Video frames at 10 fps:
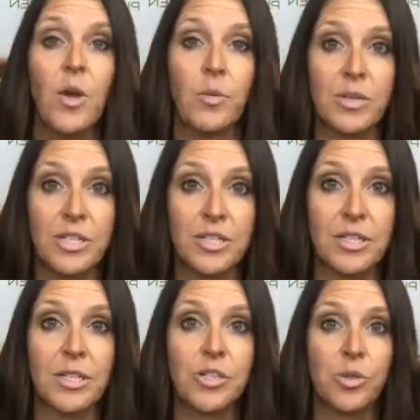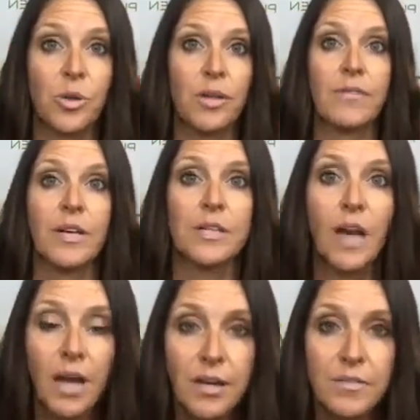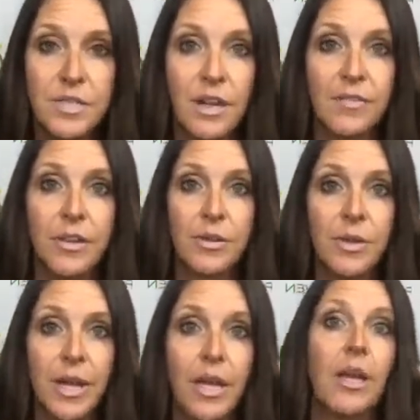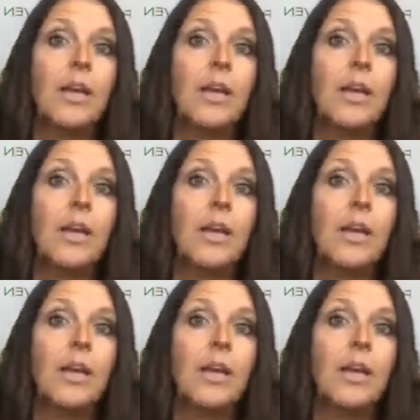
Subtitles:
which is in control of a ton of stuff, including